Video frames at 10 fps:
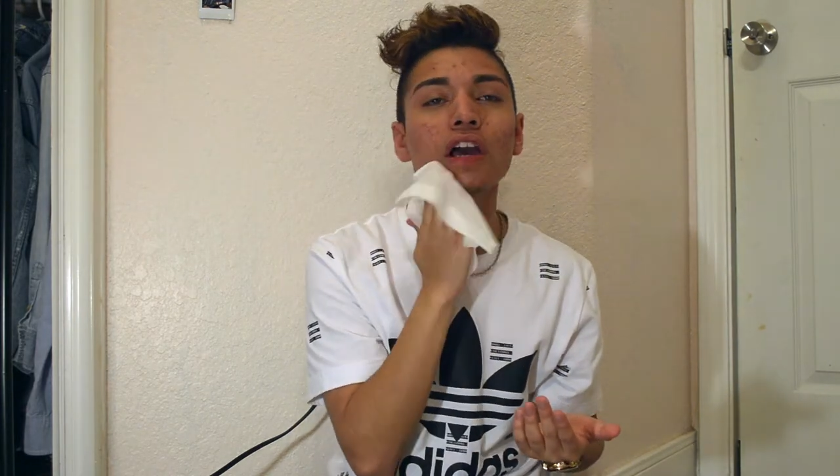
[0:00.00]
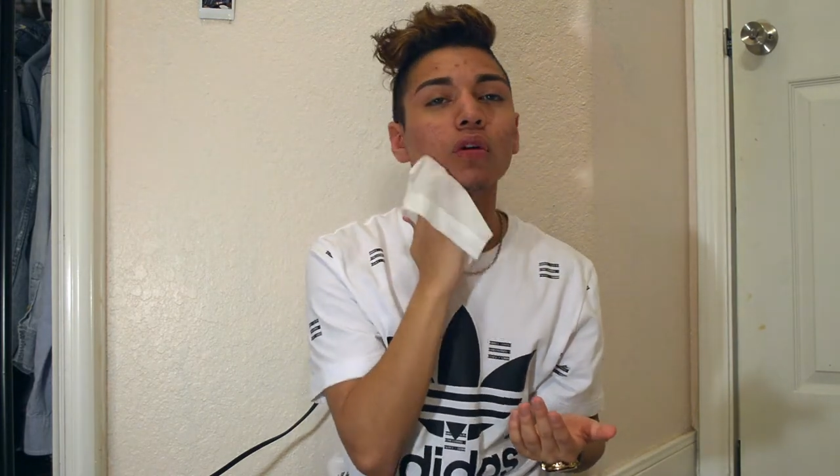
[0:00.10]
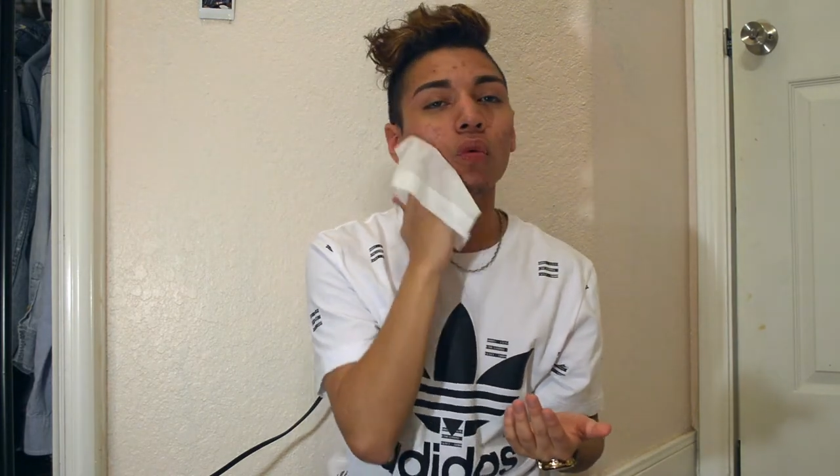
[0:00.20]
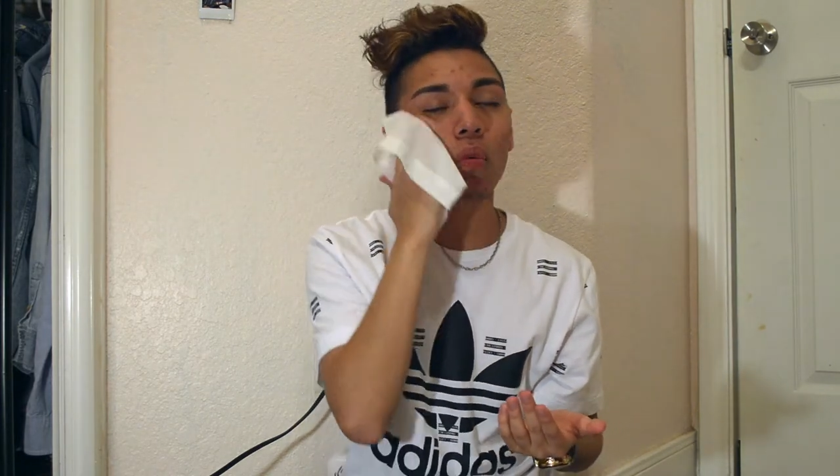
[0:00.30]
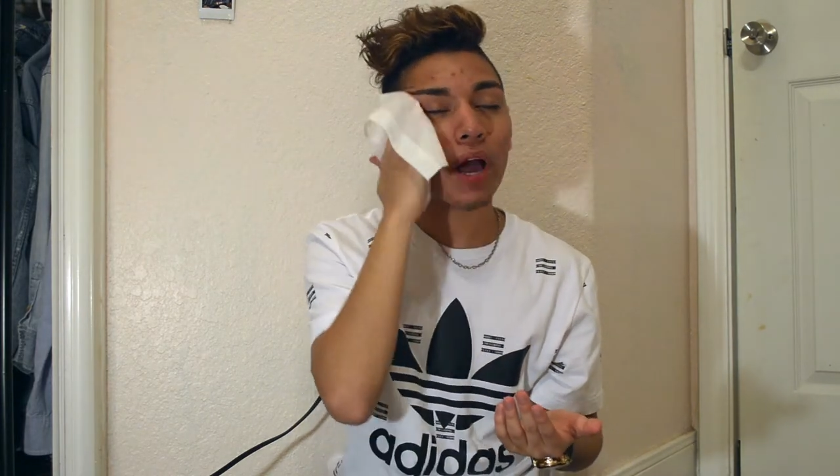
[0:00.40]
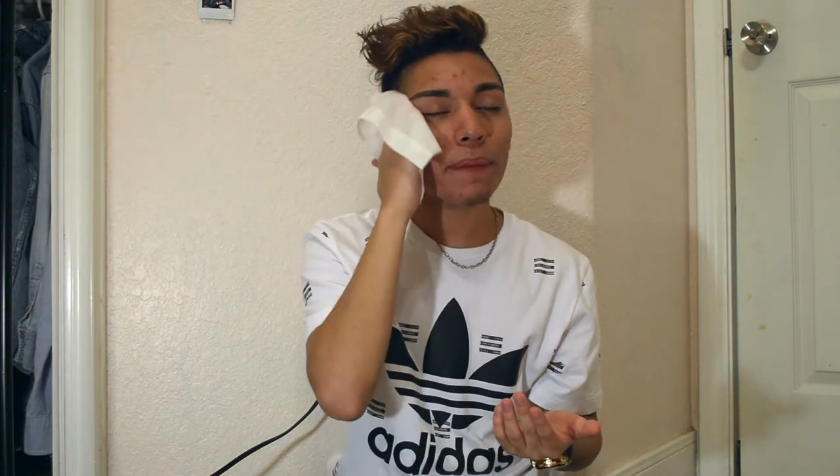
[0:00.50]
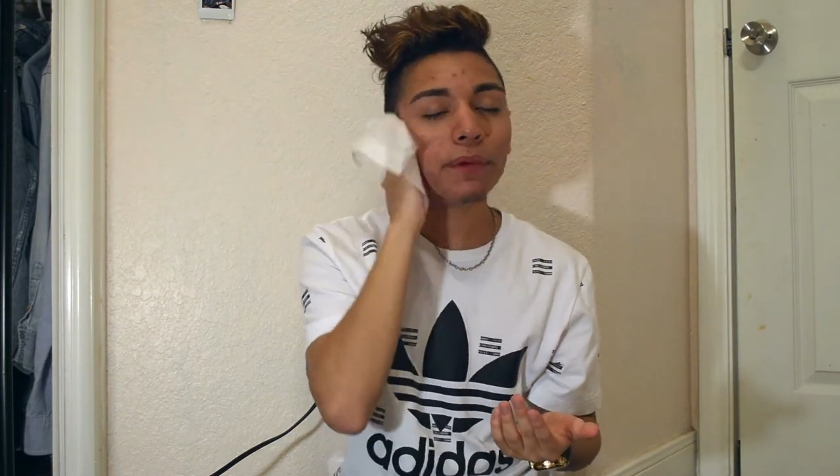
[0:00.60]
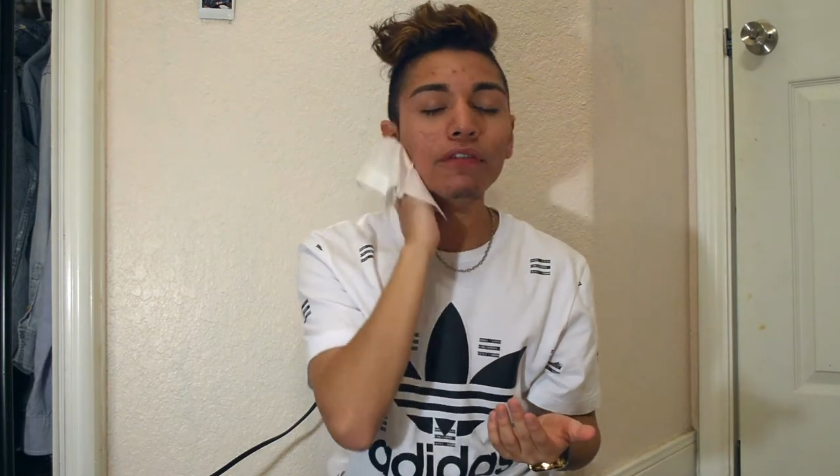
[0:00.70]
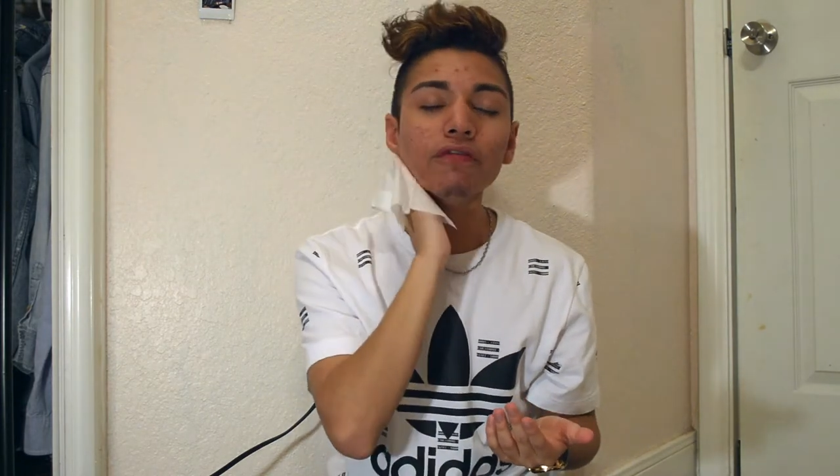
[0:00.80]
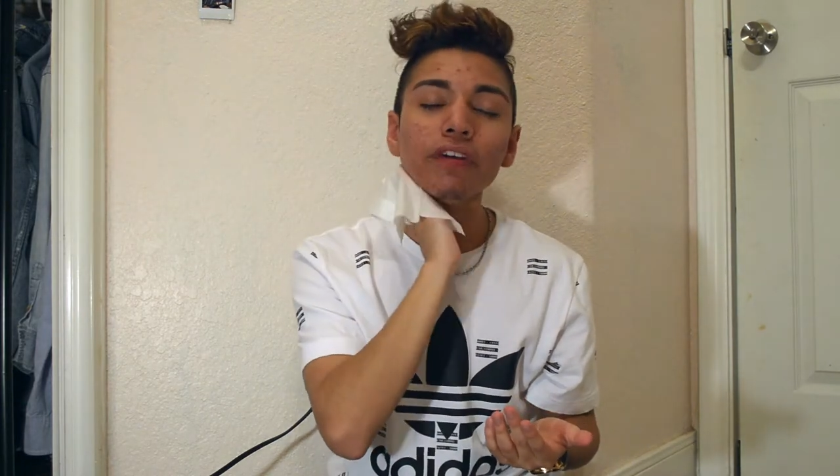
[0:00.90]
wipe
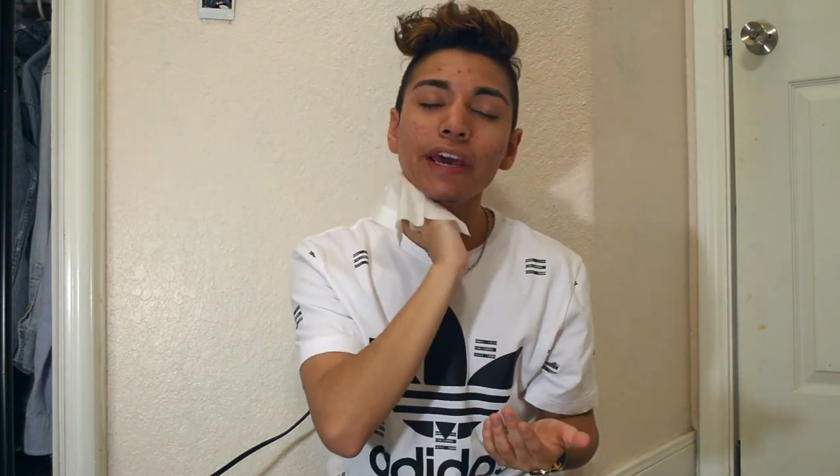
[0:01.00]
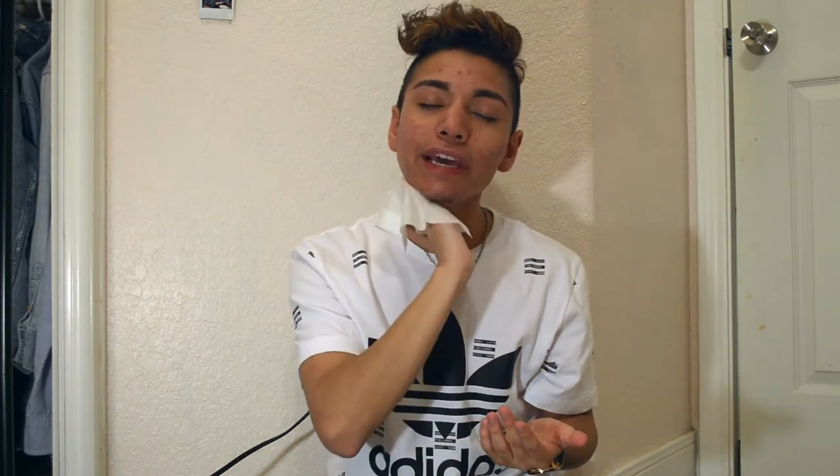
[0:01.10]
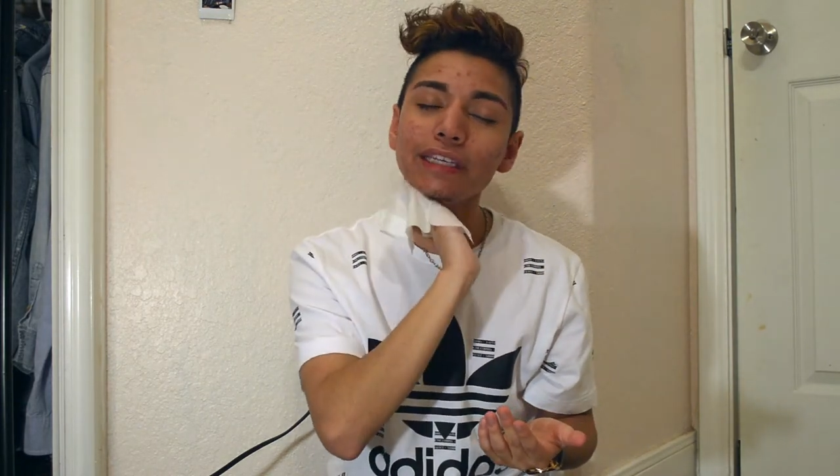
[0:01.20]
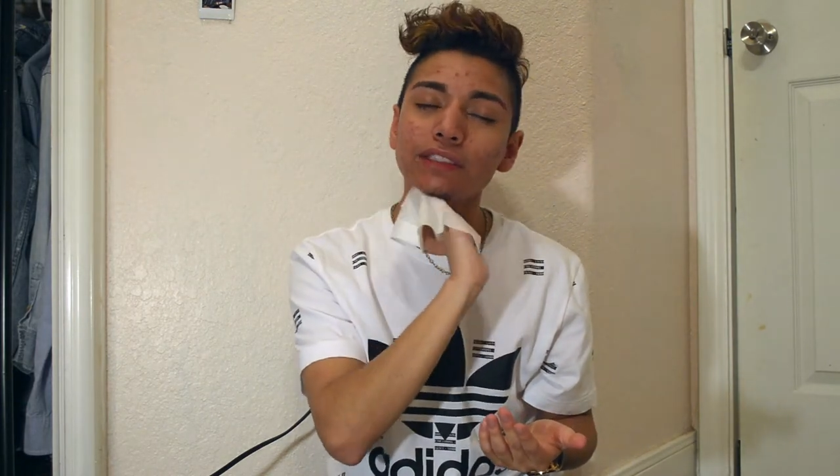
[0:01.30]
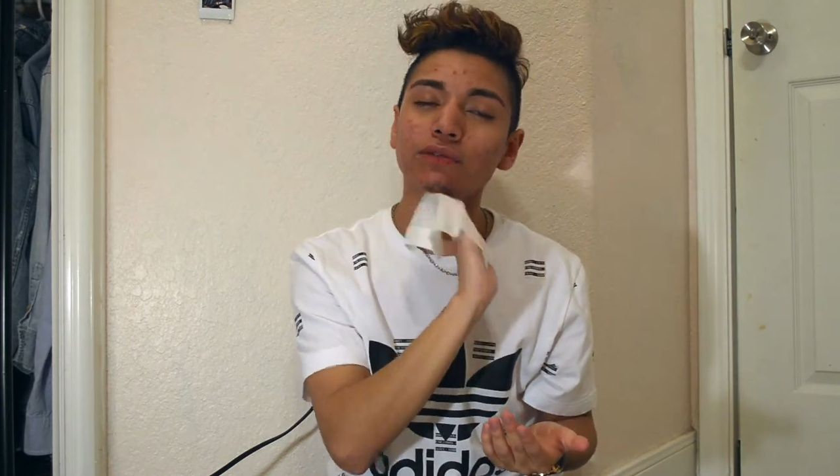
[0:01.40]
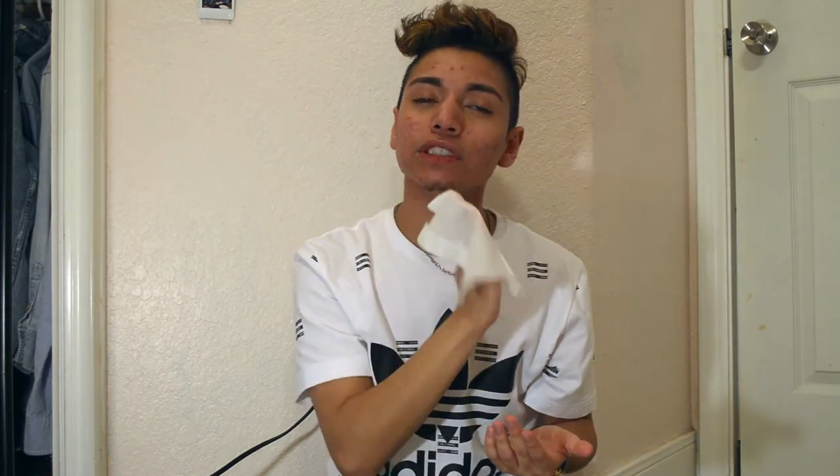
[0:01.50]
your face